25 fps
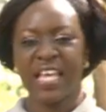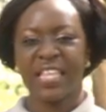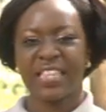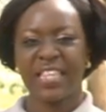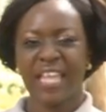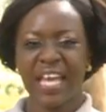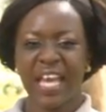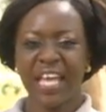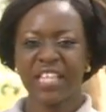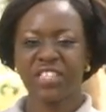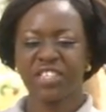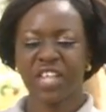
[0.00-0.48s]

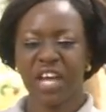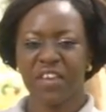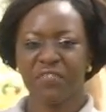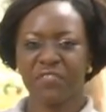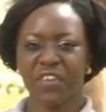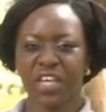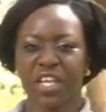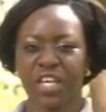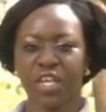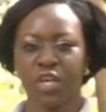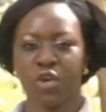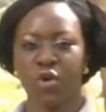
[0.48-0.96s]
The
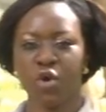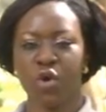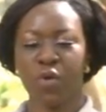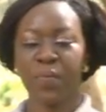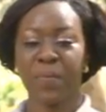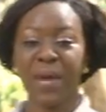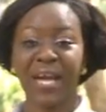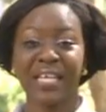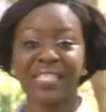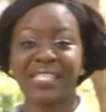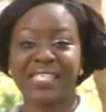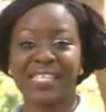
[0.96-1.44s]
HIV cure
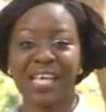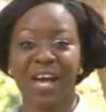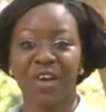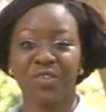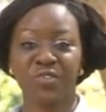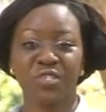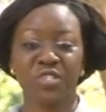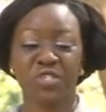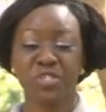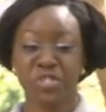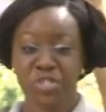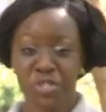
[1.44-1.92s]
might
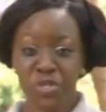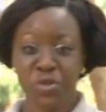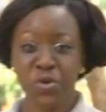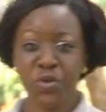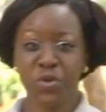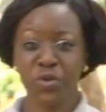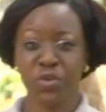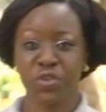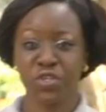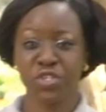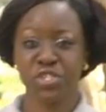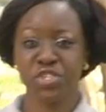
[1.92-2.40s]
sound too
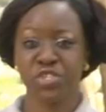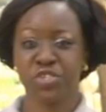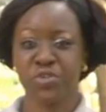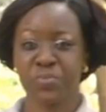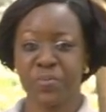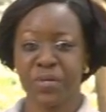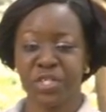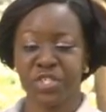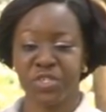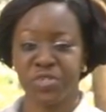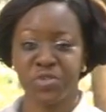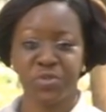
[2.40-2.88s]
good to
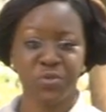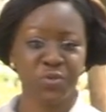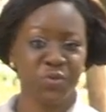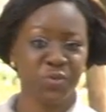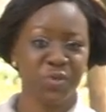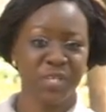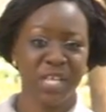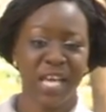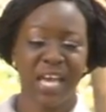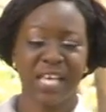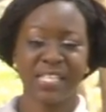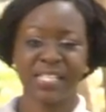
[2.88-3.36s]
be
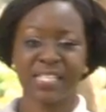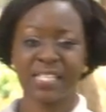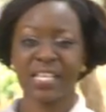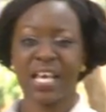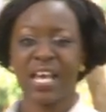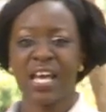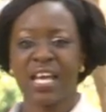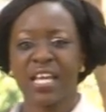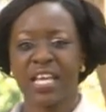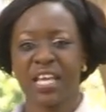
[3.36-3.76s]
true, yes,